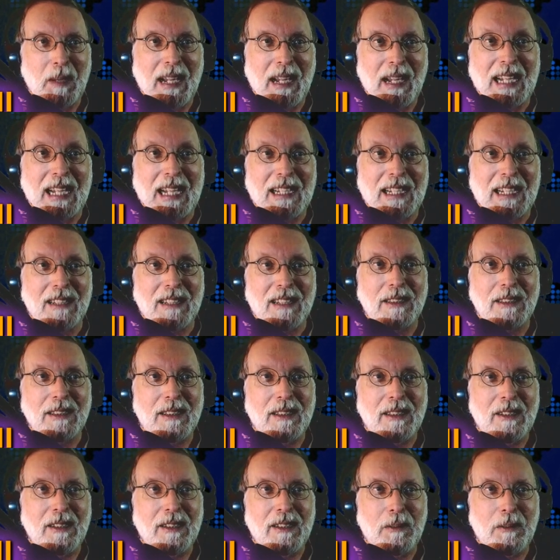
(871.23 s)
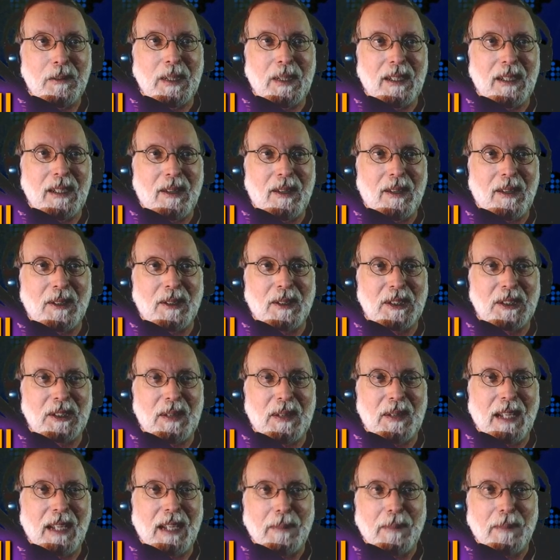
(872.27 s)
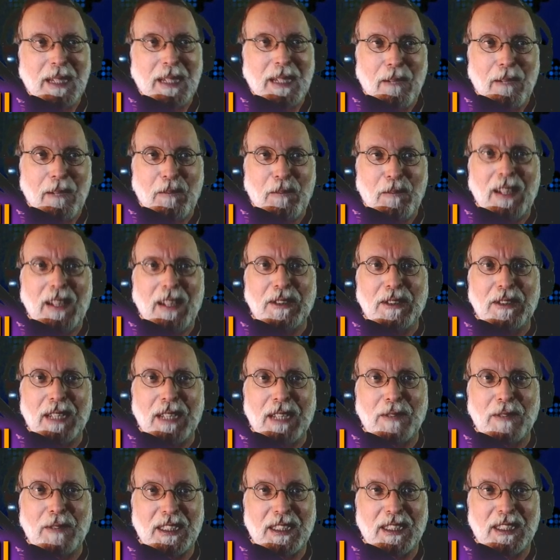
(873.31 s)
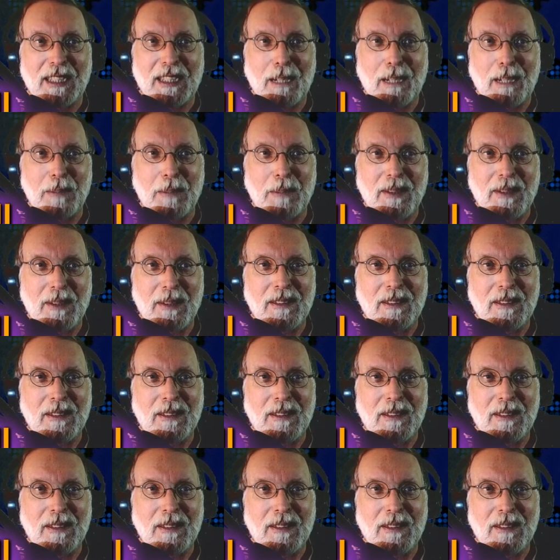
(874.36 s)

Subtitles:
and we also, it fails every step.